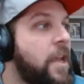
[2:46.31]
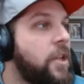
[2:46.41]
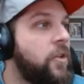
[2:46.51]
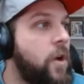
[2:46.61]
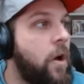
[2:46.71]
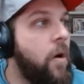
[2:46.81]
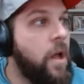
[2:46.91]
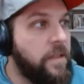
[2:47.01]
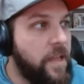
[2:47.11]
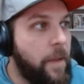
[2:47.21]
to go
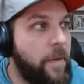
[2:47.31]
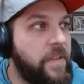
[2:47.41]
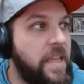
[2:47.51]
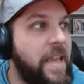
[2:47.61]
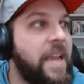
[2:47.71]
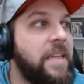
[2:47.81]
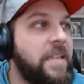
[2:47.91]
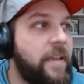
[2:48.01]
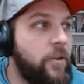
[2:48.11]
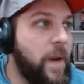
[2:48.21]
on top of the
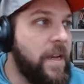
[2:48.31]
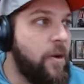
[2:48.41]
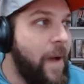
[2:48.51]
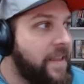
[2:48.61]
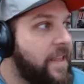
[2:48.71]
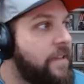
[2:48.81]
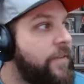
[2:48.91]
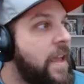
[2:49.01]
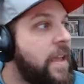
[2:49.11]
87 Radioactive,